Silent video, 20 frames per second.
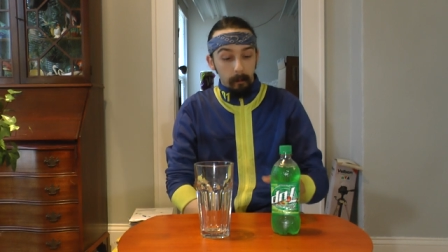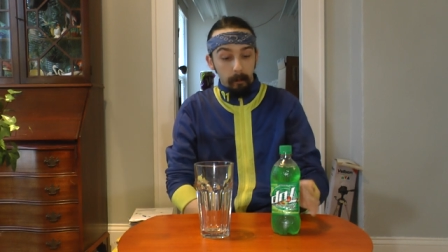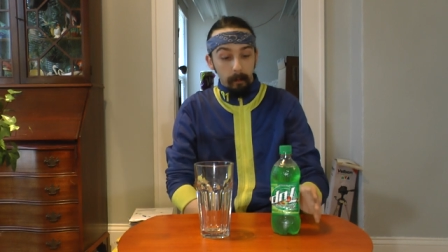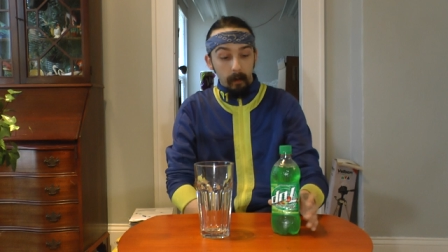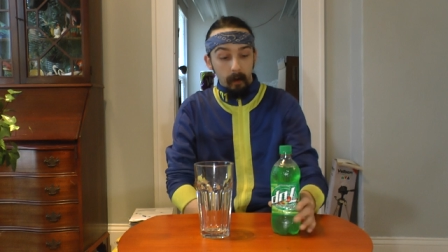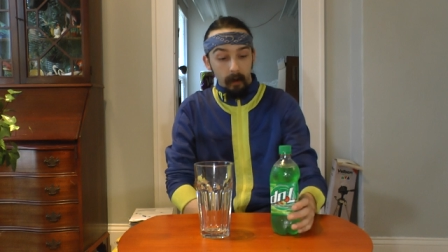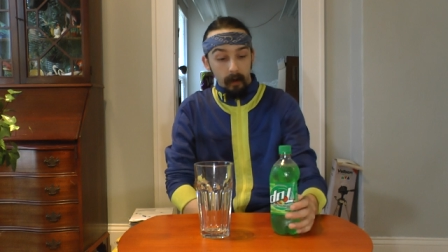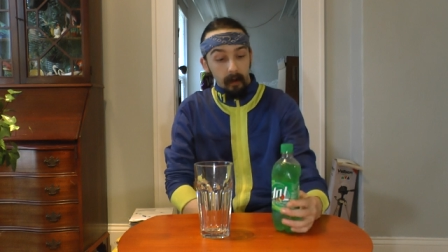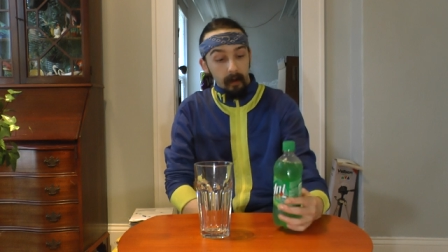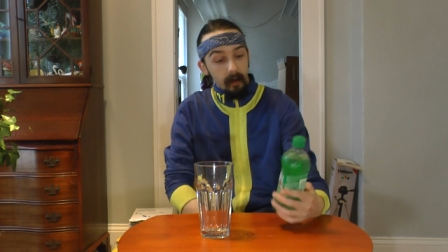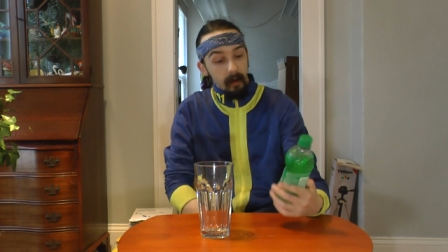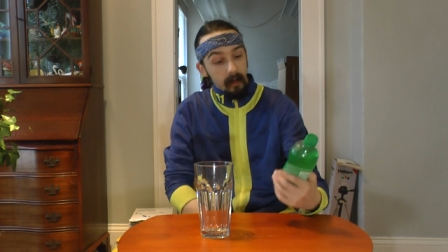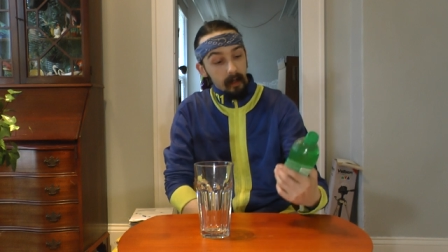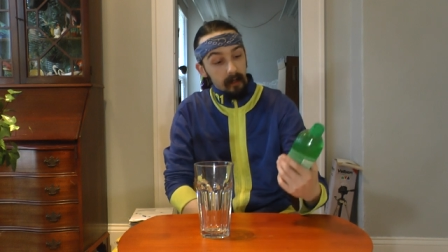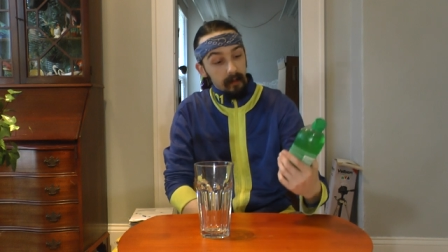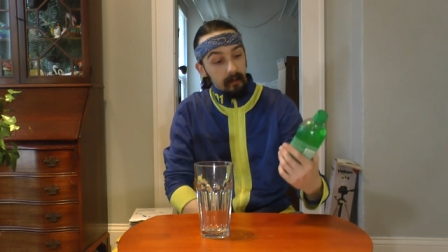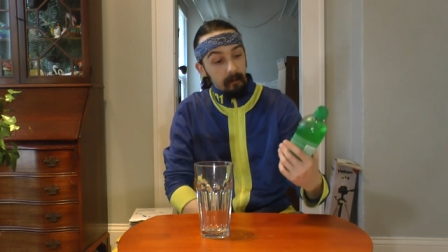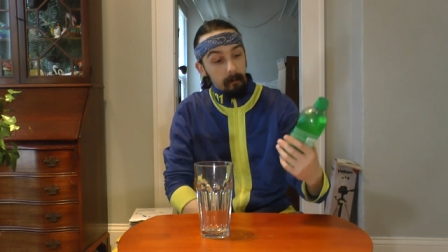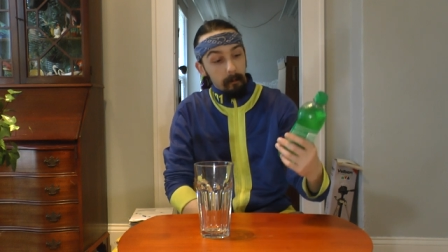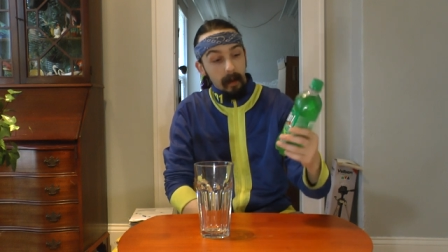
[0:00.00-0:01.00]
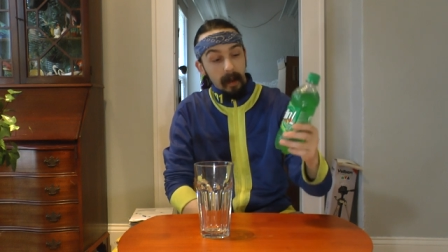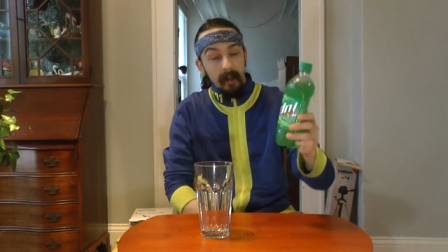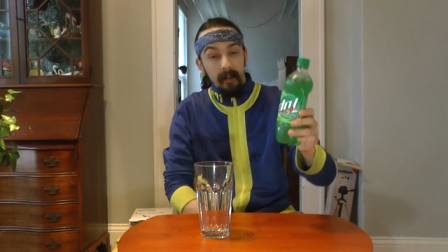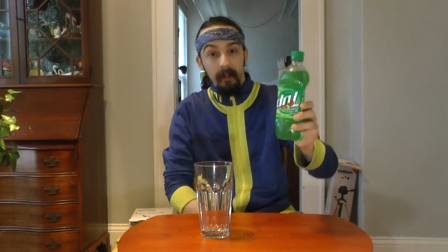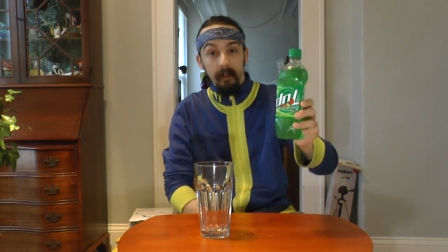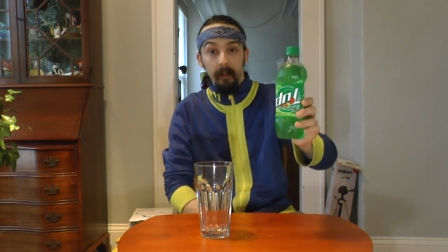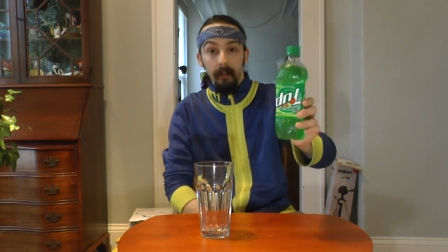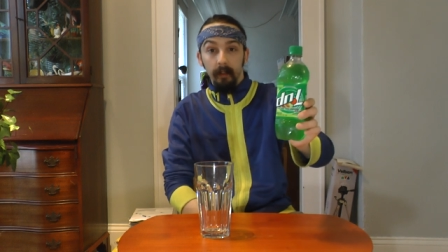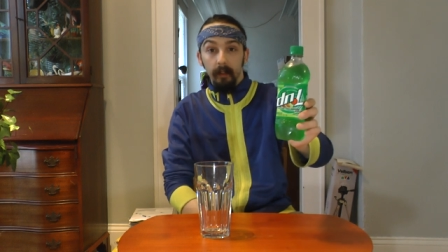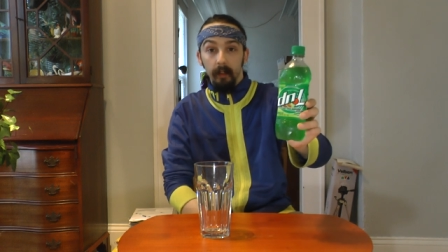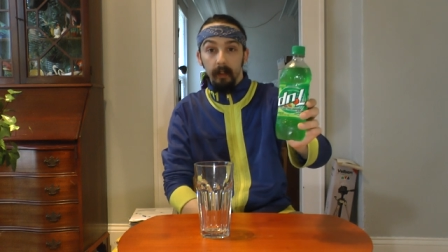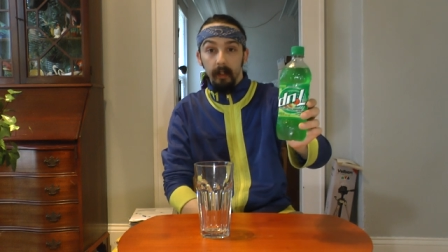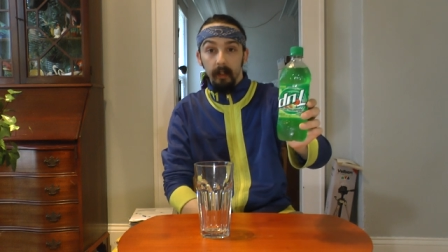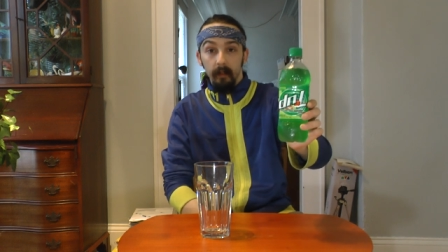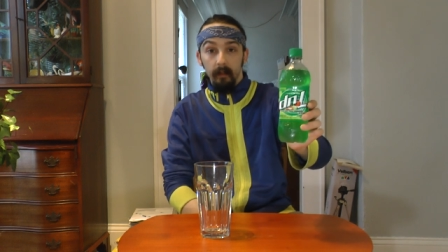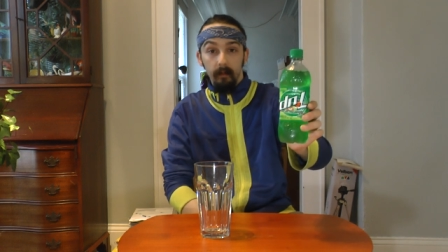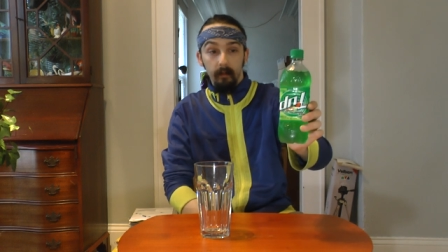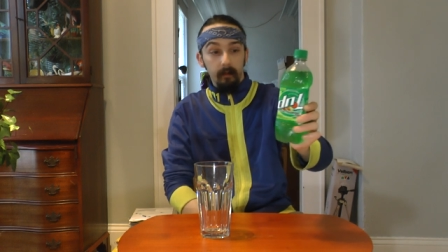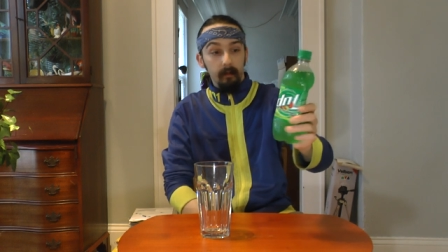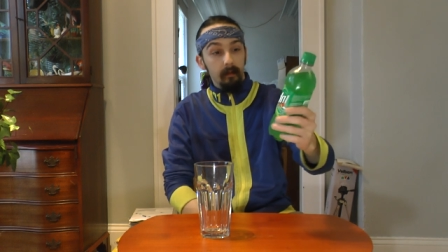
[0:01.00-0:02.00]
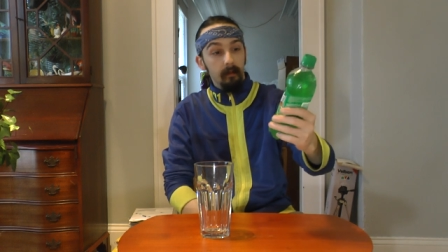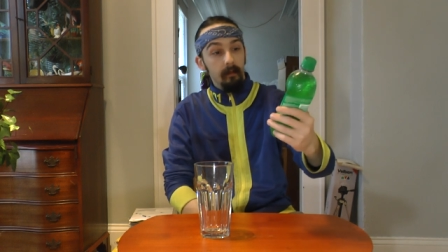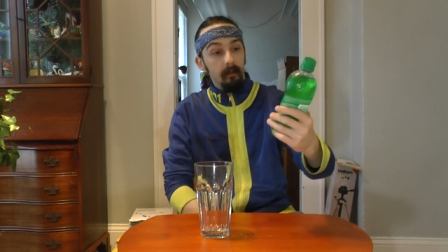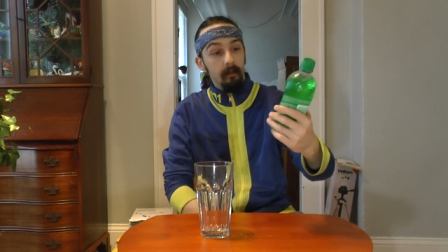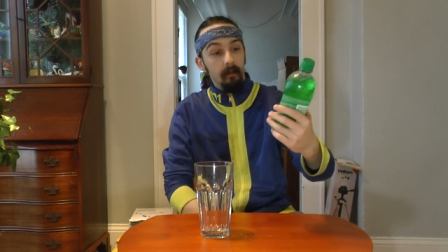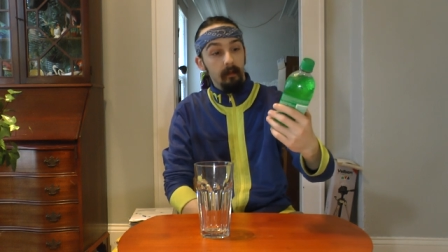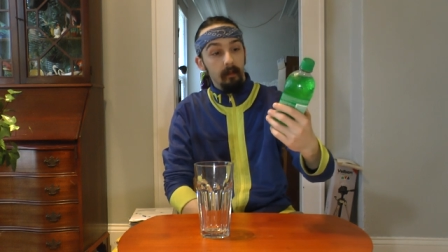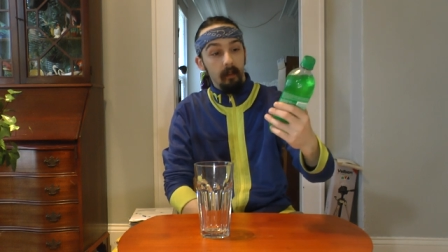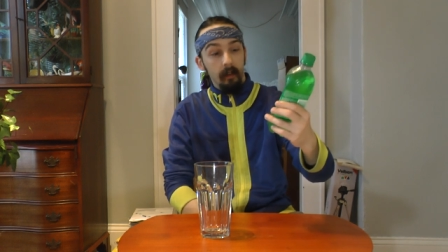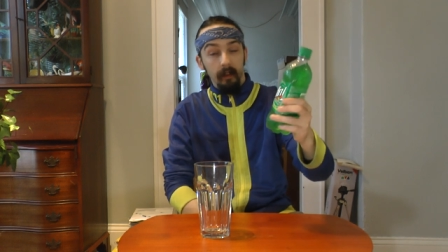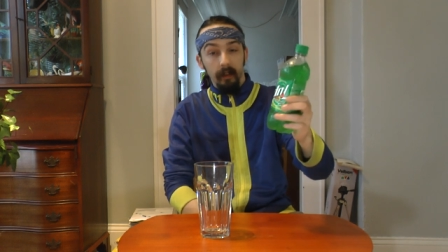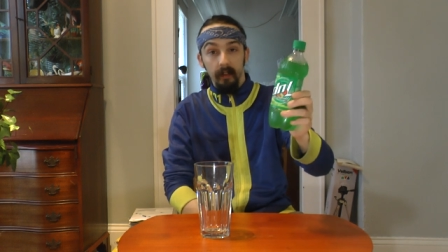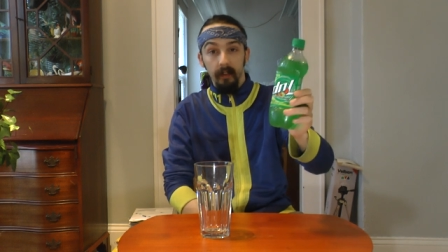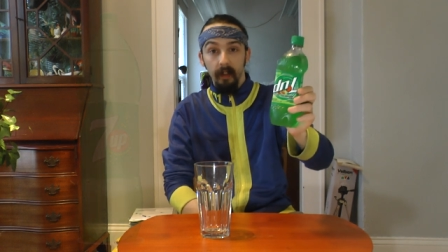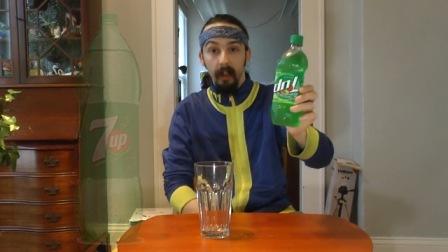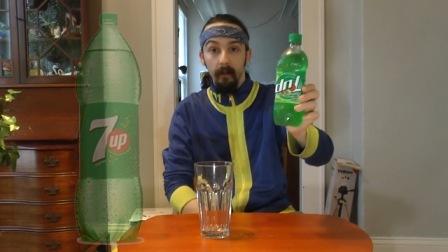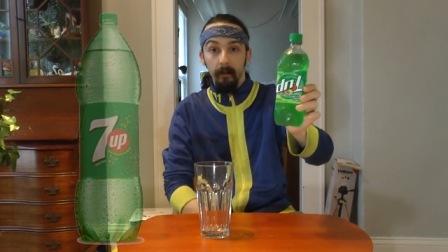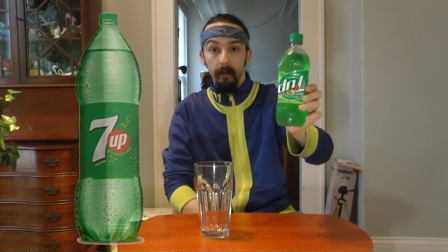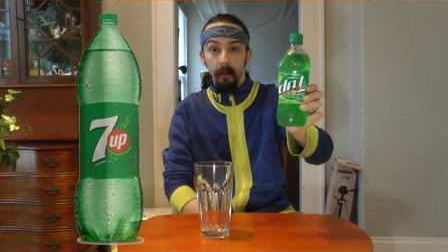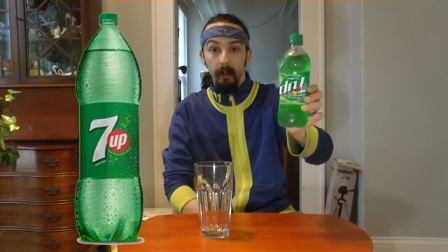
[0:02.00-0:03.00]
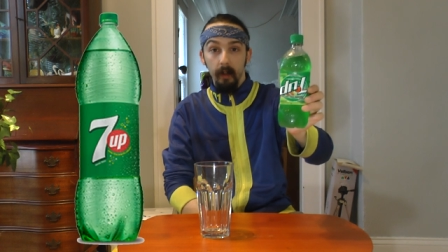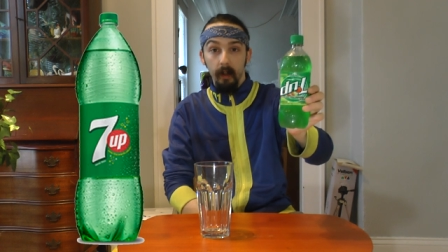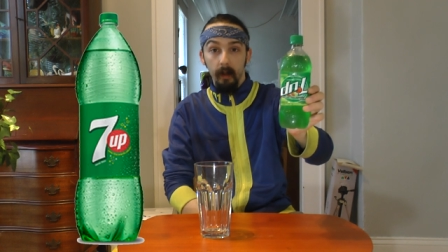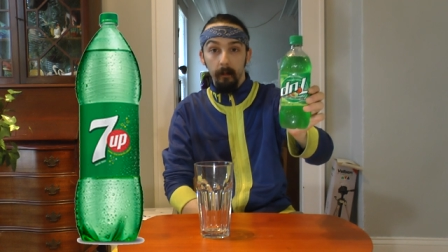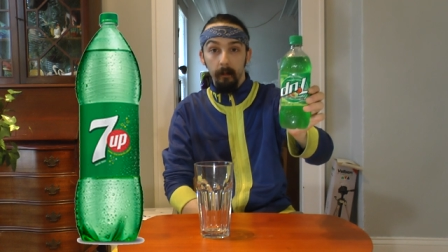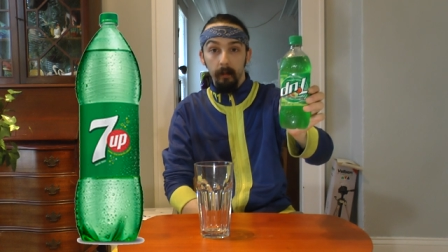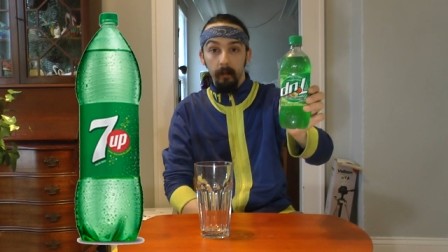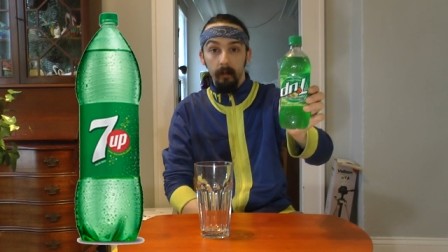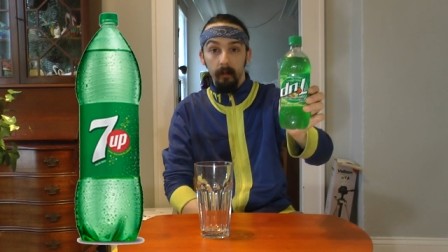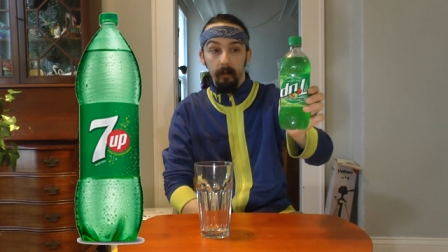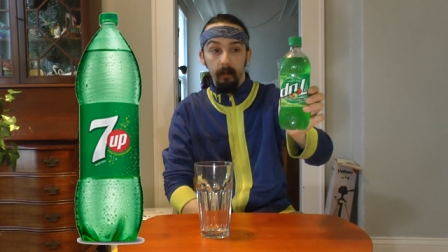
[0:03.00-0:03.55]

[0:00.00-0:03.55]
But it's basically a 7-Up,